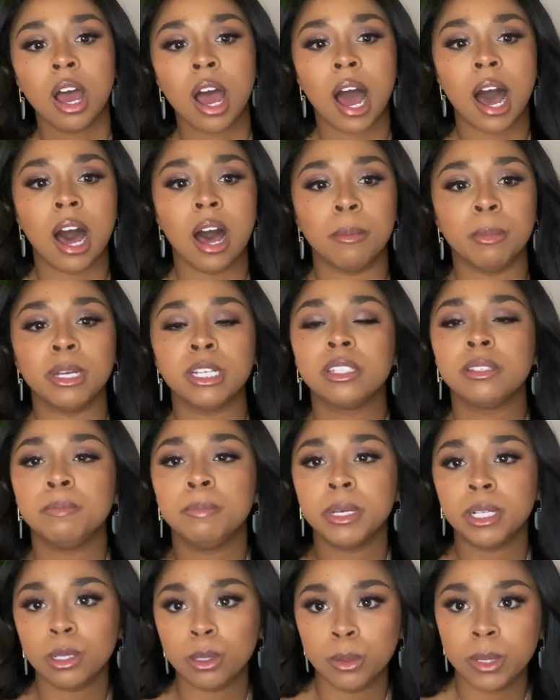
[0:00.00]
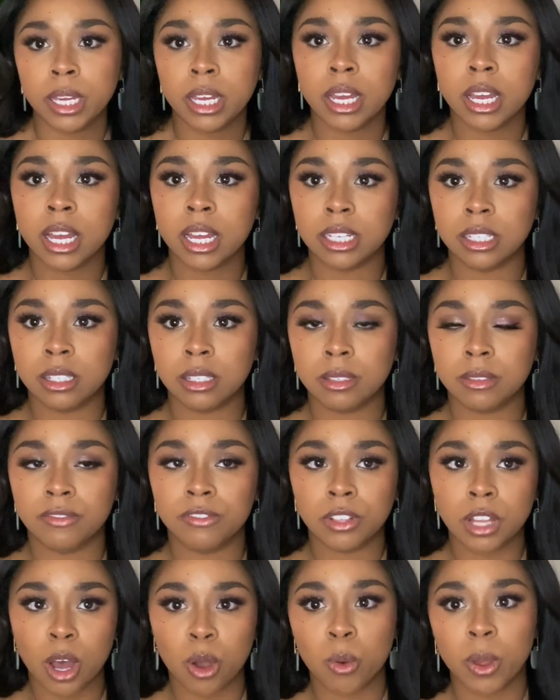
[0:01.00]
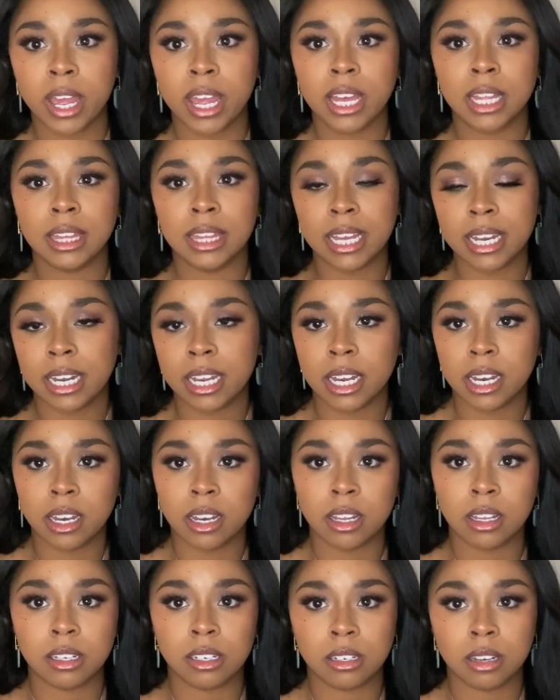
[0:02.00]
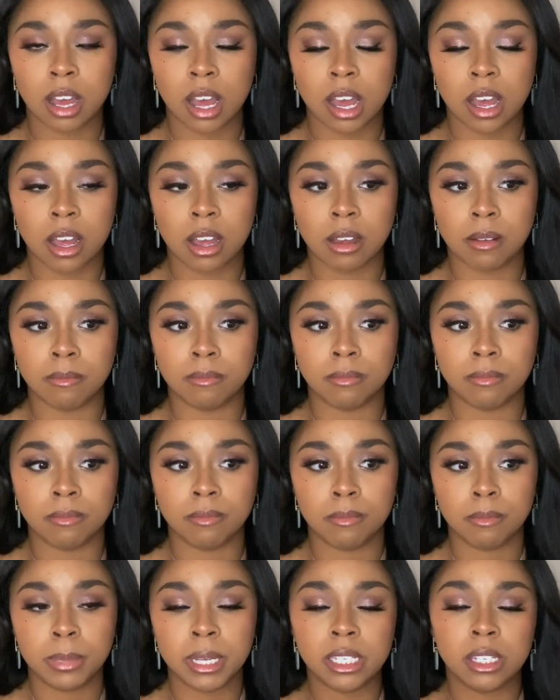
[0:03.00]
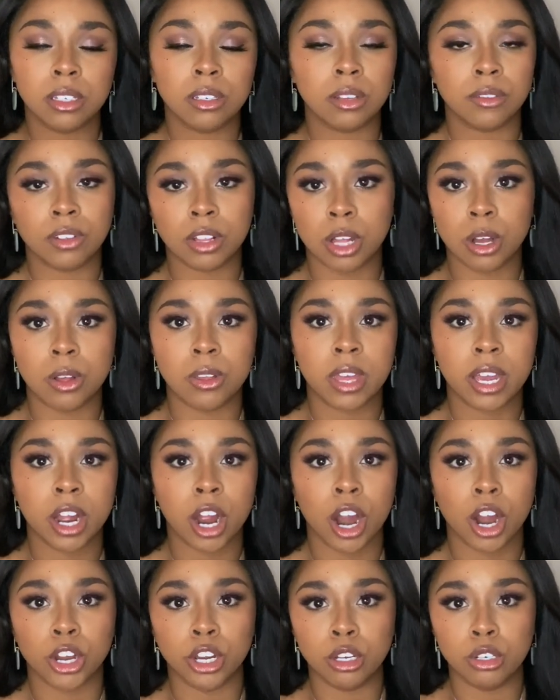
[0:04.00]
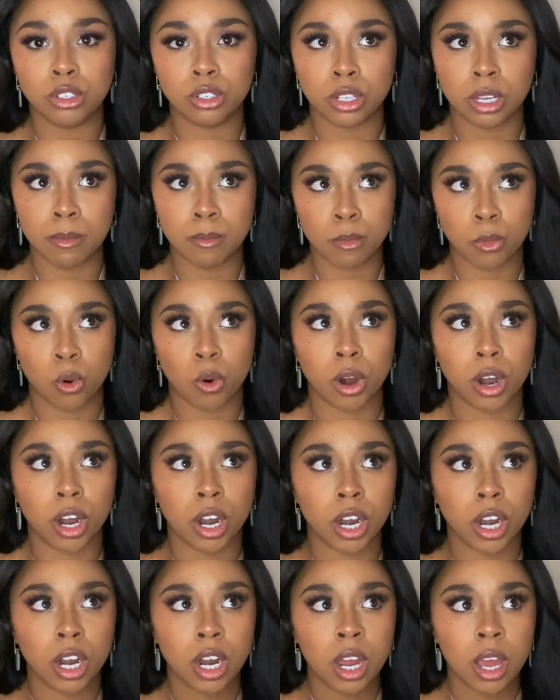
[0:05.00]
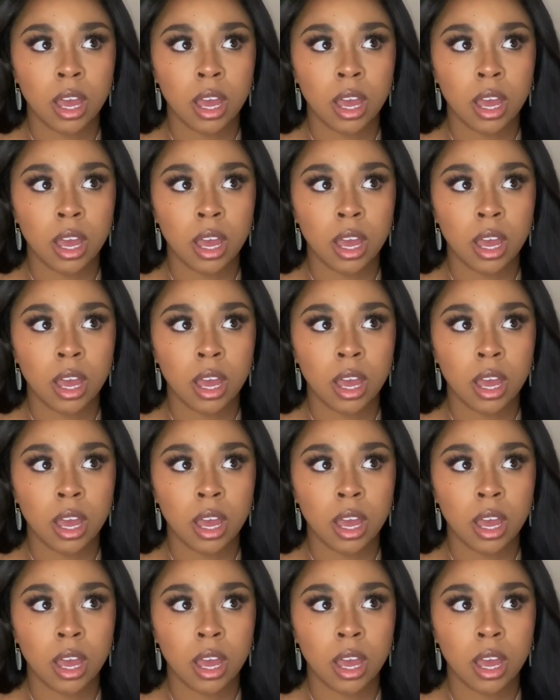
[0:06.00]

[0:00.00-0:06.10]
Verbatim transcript: Um, it's billowy, it's flowy. Linen um, pieces of clothing are usually more,